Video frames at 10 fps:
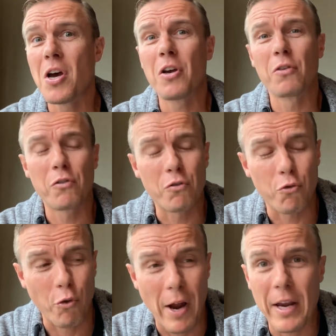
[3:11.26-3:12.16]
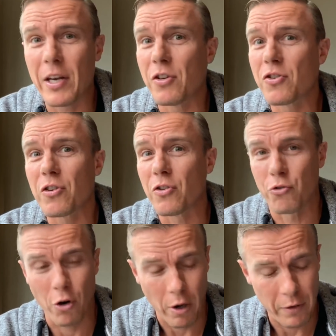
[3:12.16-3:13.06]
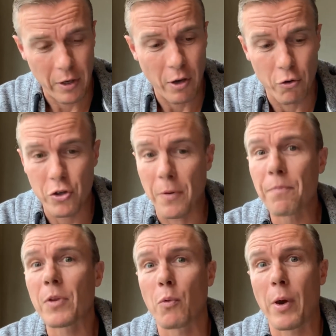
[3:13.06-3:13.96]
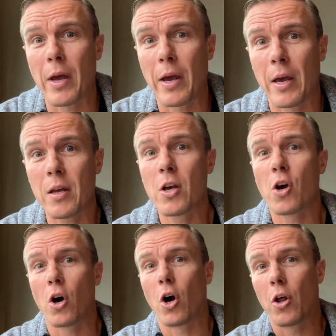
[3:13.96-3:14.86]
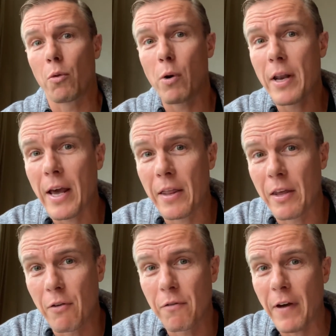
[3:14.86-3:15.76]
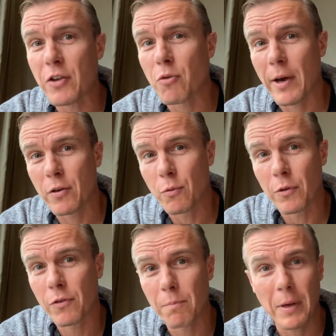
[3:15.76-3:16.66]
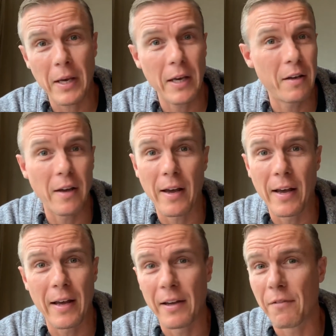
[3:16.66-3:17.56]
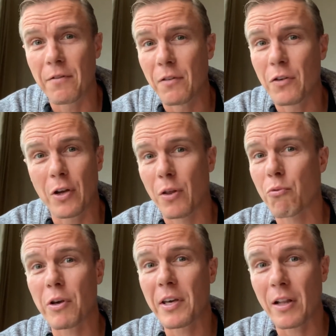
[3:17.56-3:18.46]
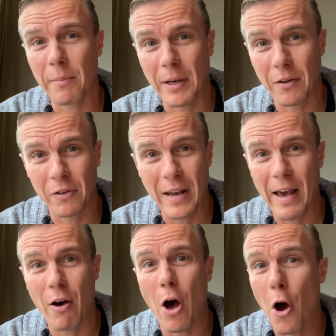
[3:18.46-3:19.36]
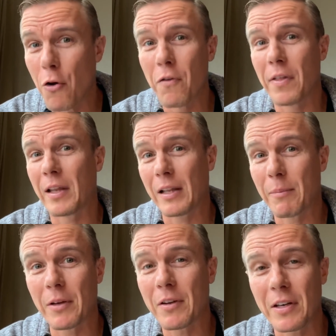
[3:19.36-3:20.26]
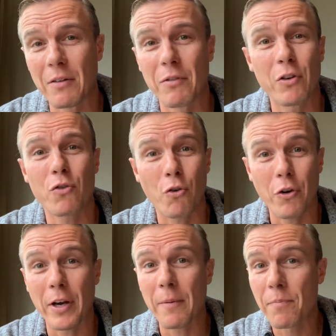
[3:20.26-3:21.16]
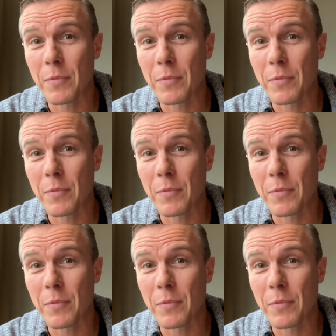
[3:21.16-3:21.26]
strange driving culture where on the one hand they're infatuated with speed. If you go 3 kilometres an hour over the limit in Victoria,